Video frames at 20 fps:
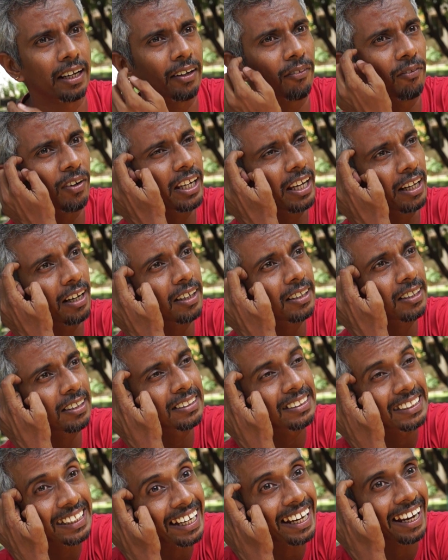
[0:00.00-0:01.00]
We cannot
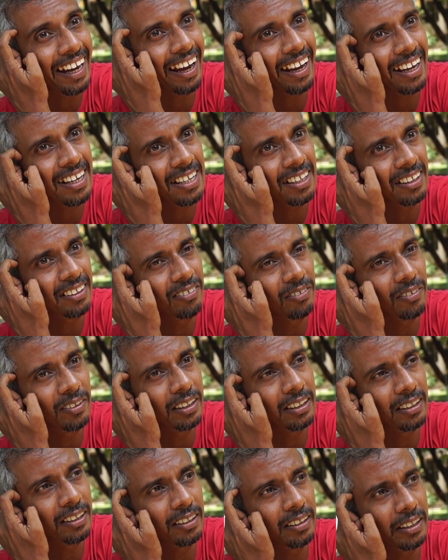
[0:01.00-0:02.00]
say
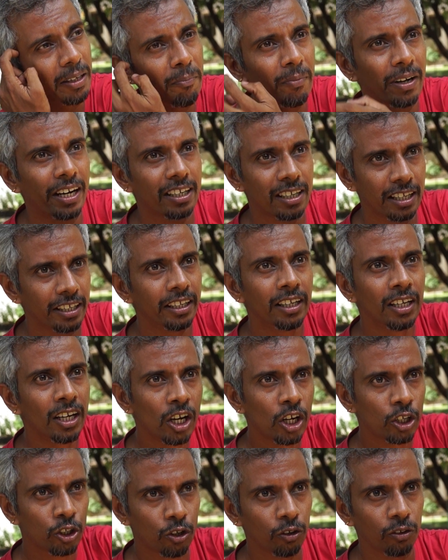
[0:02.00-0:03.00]
immediately
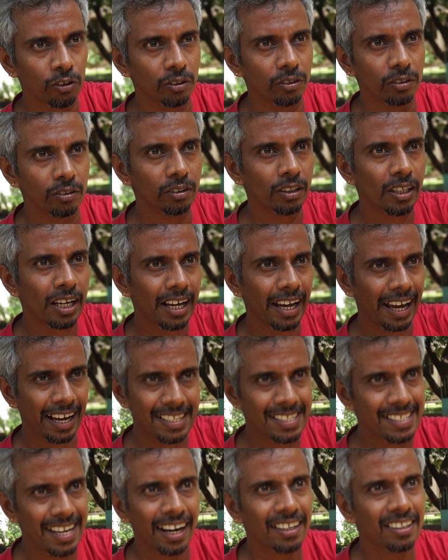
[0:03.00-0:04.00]
to
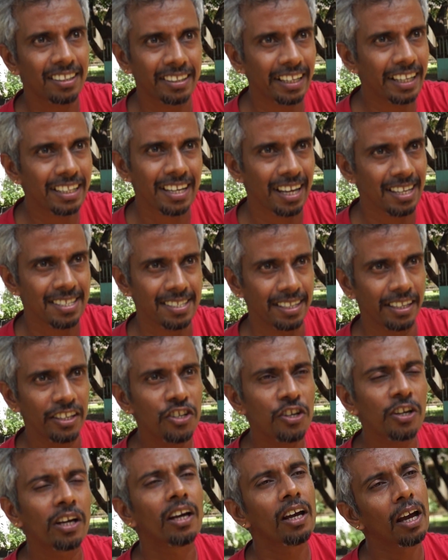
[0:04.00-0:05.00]
exact date as
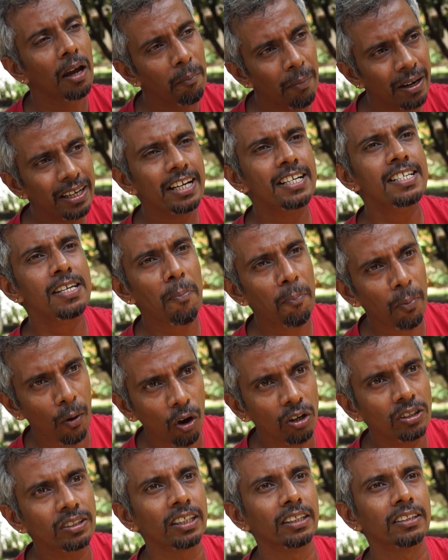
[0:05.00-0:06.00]
such, but it's a
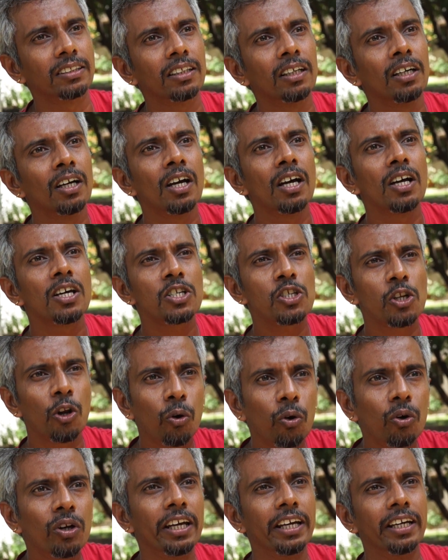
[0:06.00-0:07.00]
process.
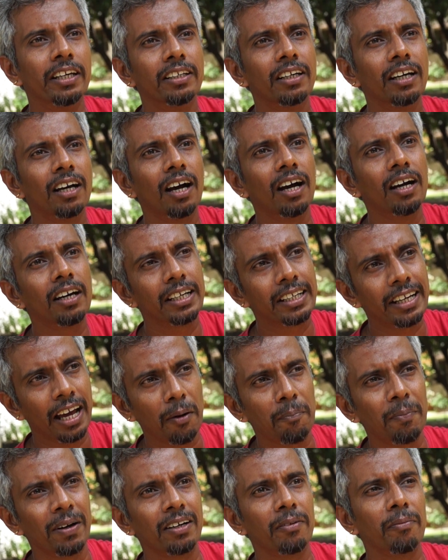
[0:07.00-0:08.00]
Slowly it
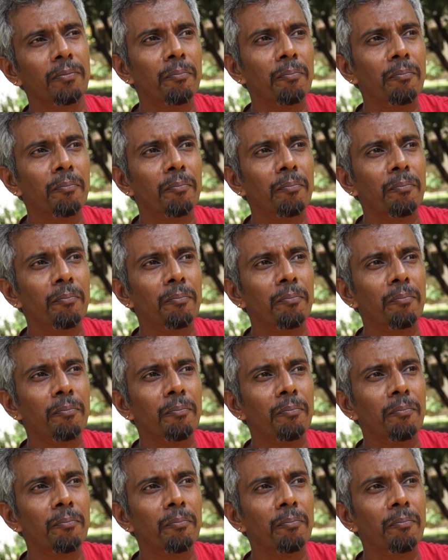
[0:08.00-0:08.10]
happened.